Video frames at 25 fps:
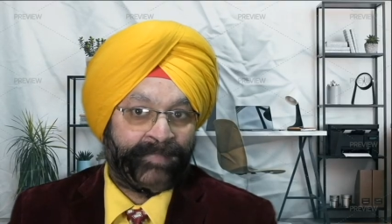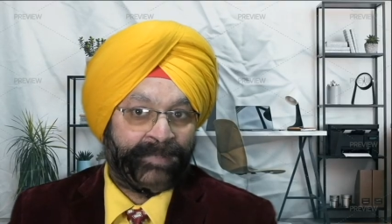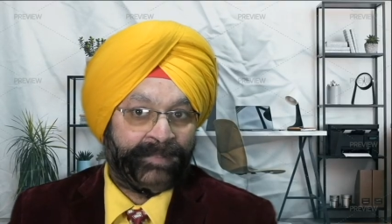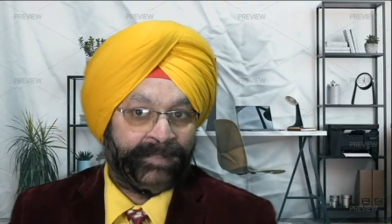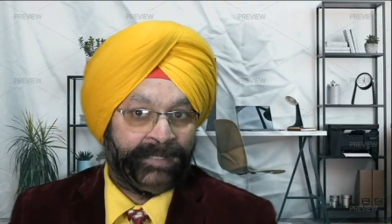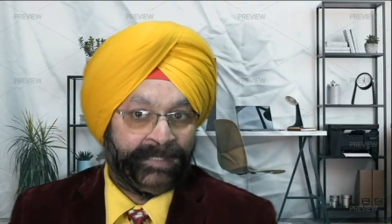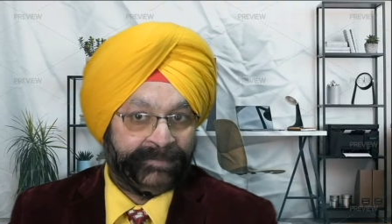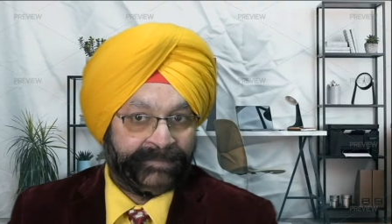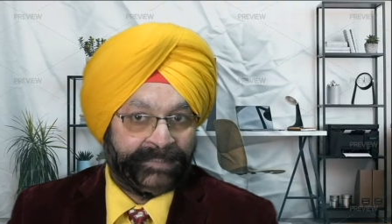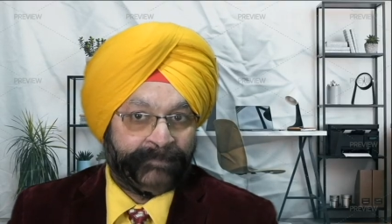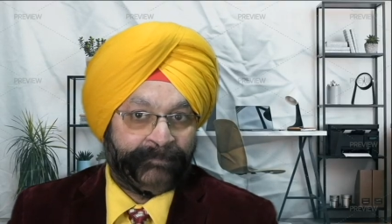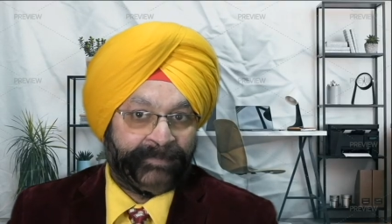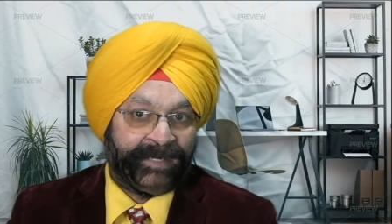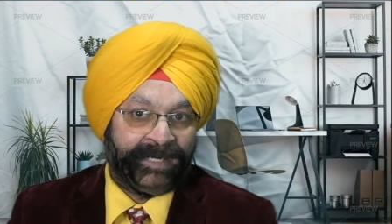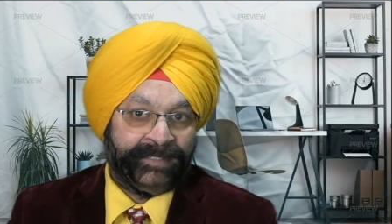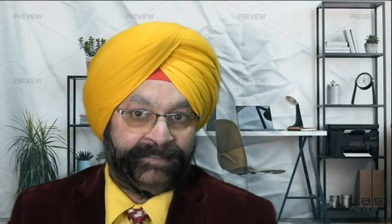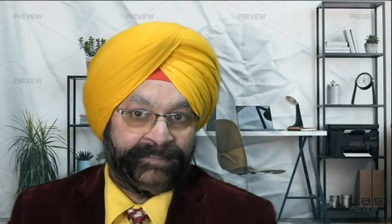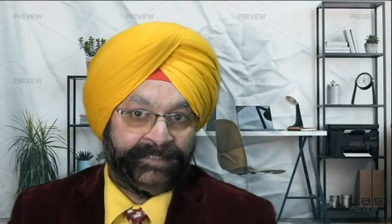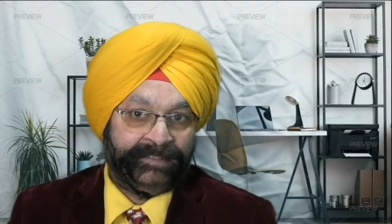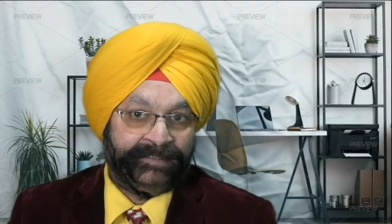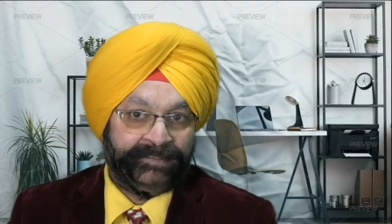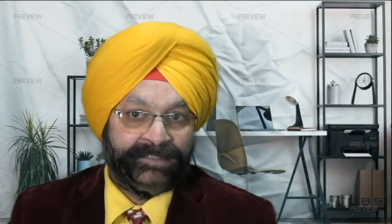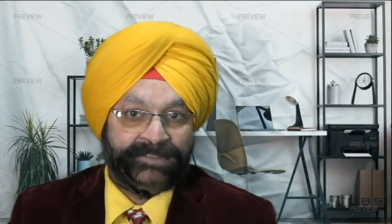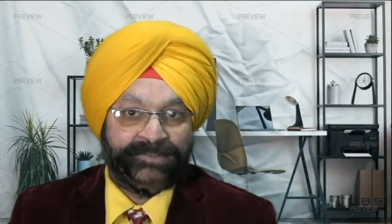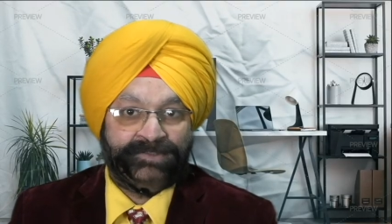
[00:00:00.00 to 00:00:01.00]
other
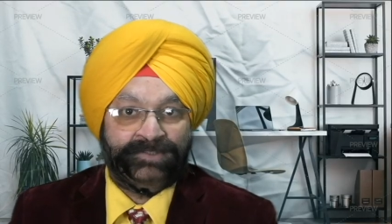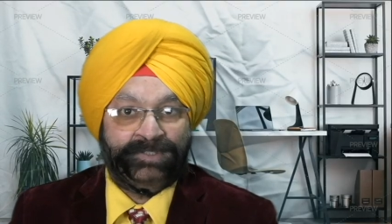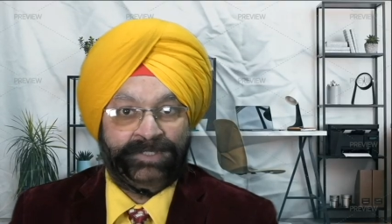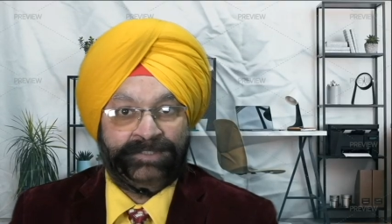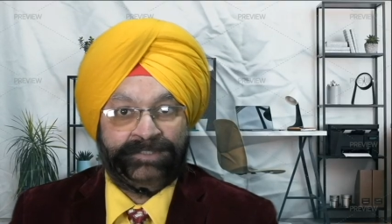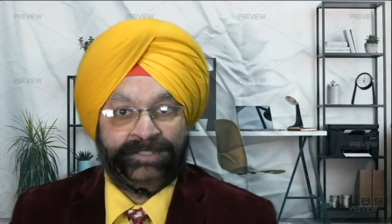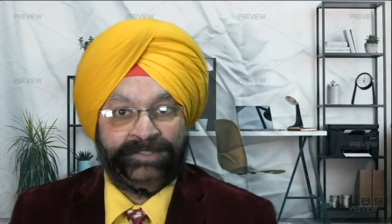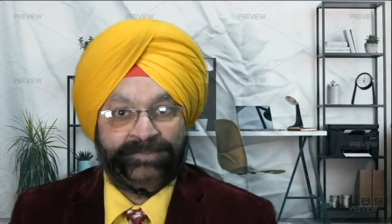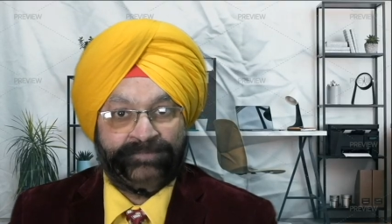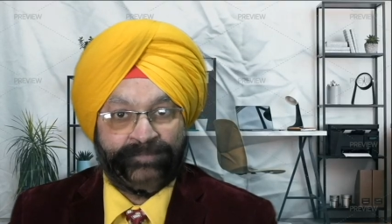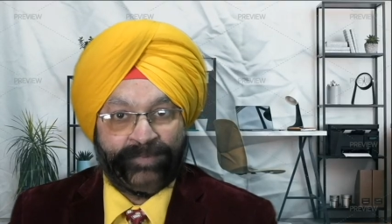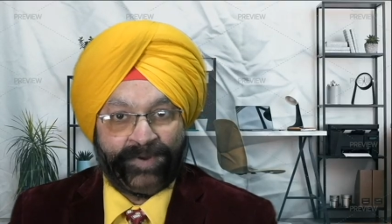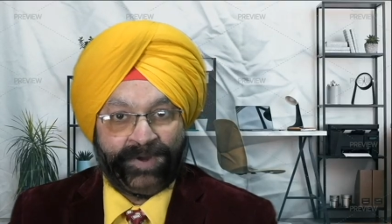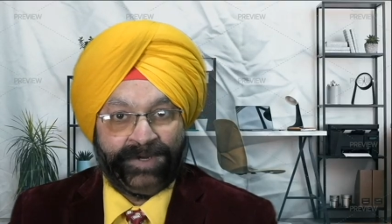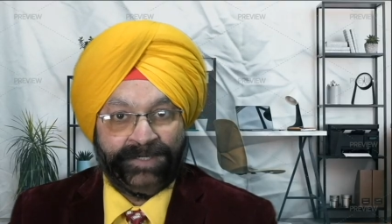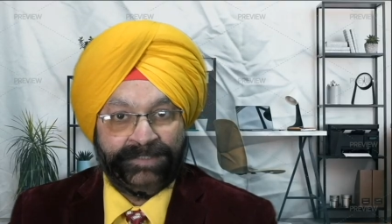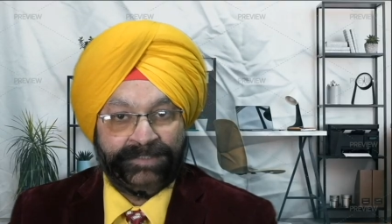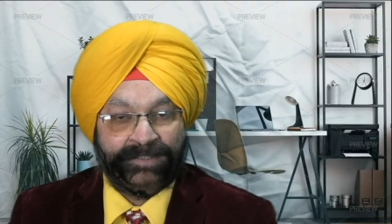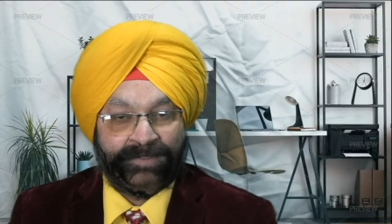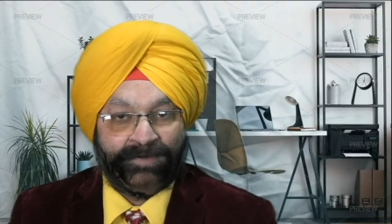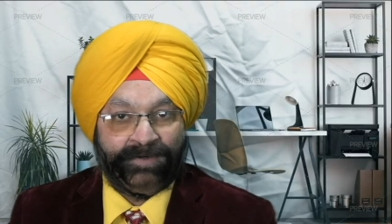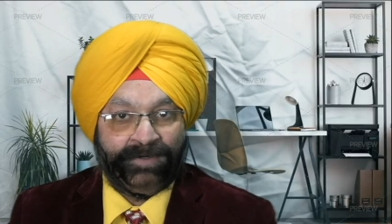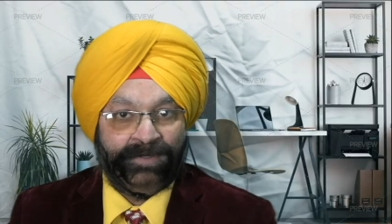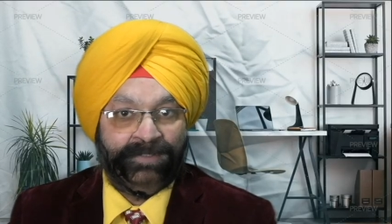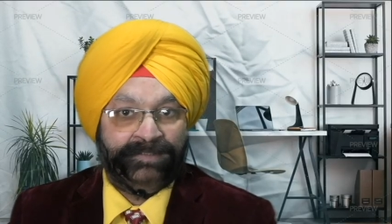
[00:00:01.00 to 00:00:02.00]
party does not
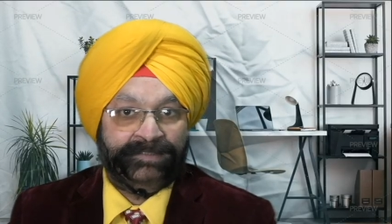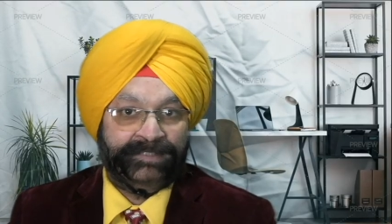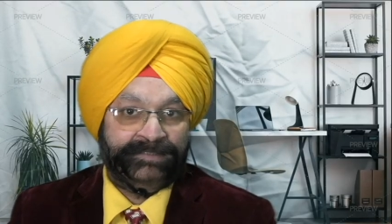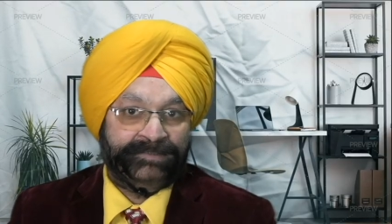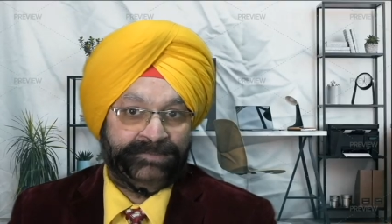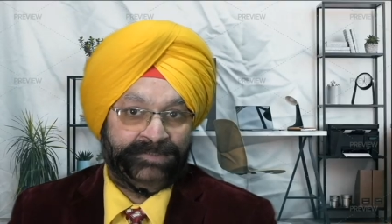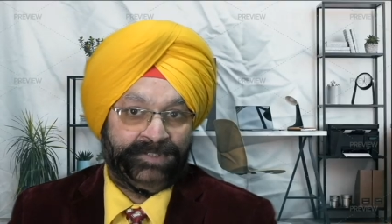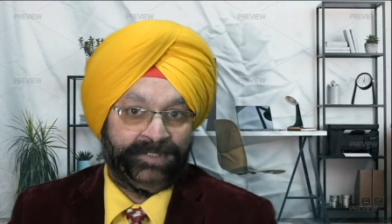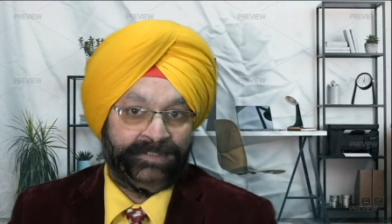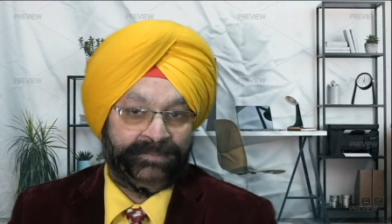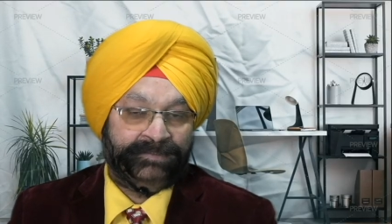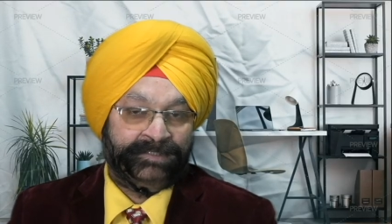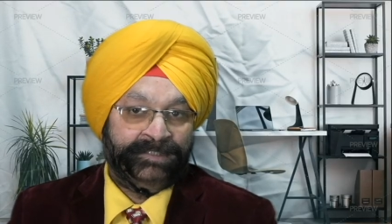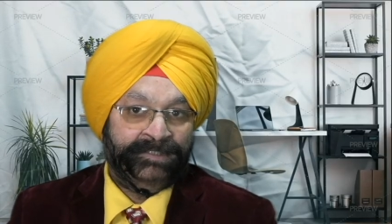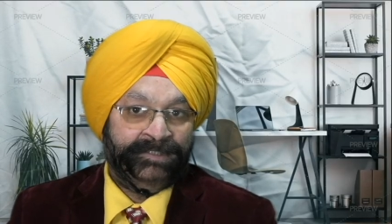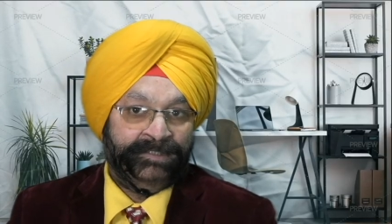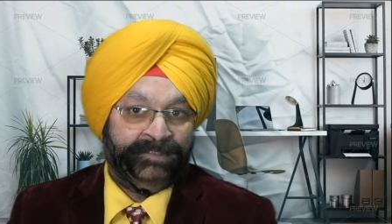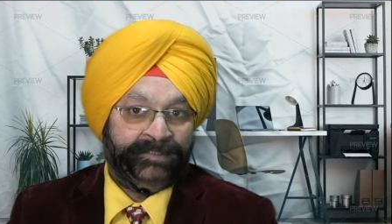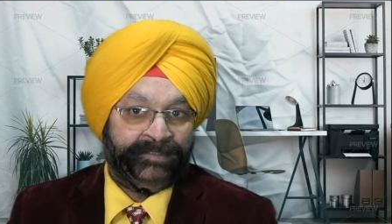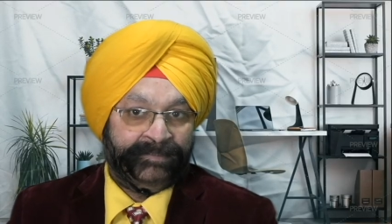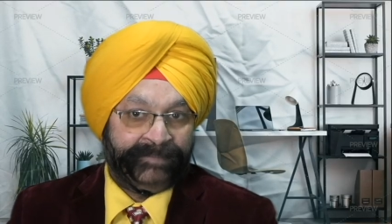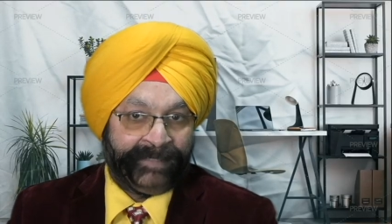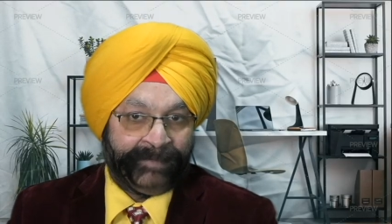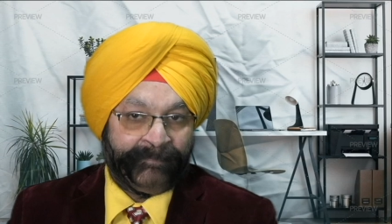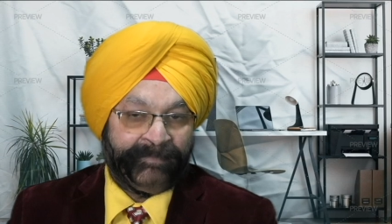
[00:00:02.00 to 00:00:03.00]
respond or does not
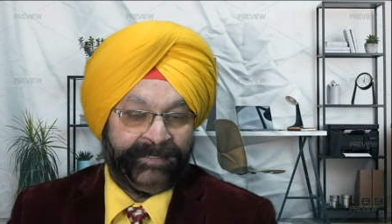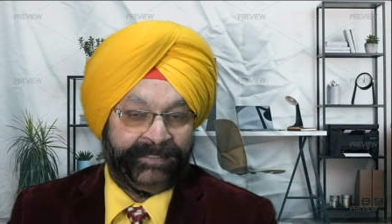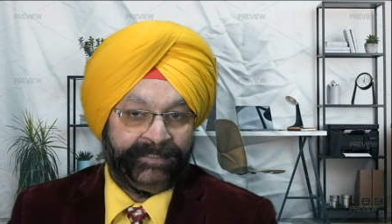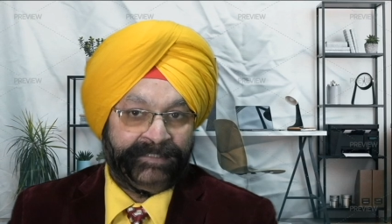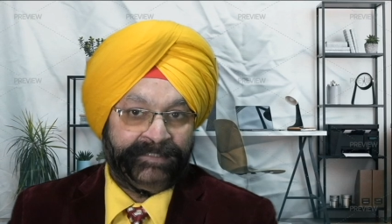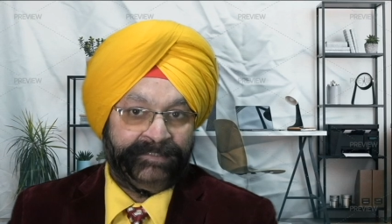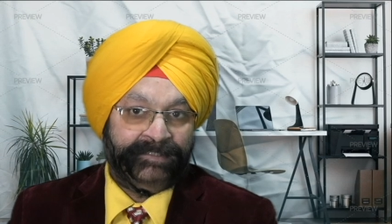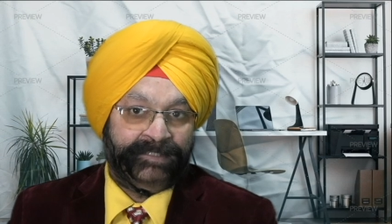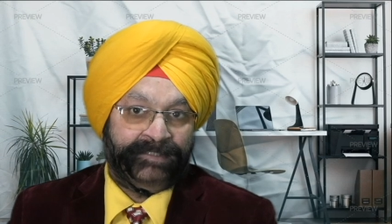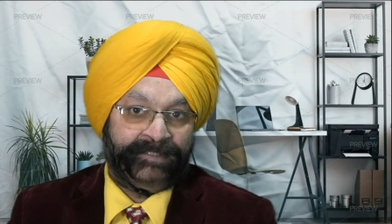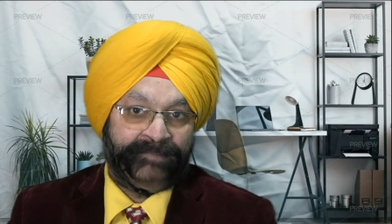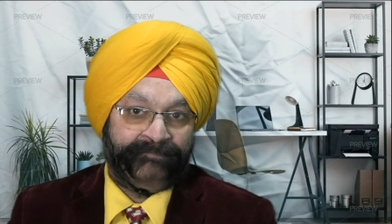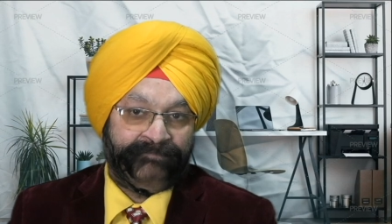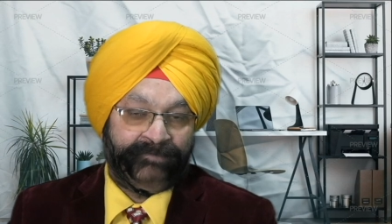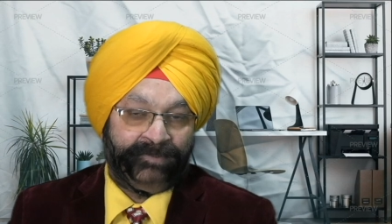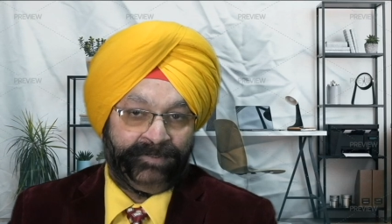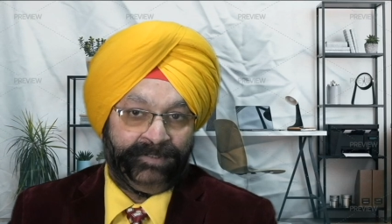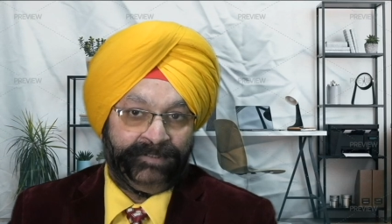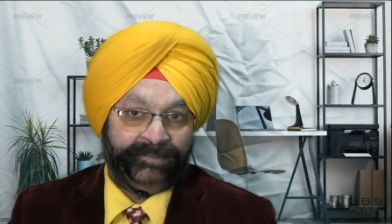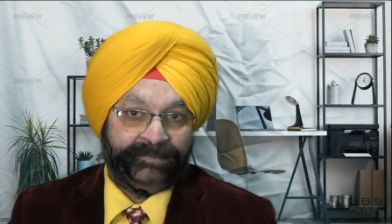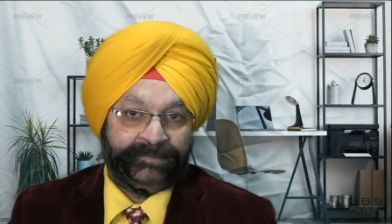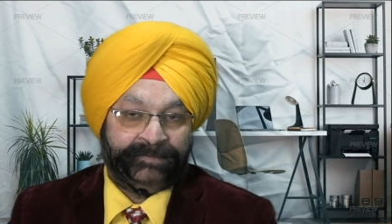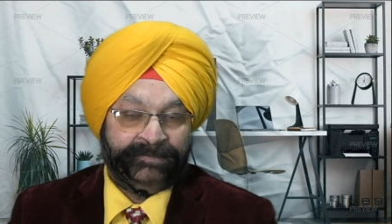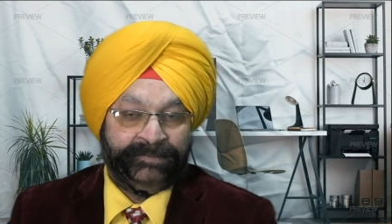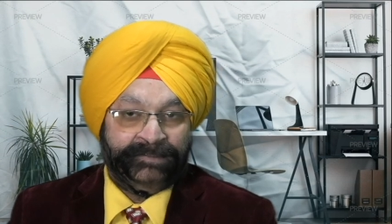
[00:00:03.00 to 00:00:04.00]
remedy the default,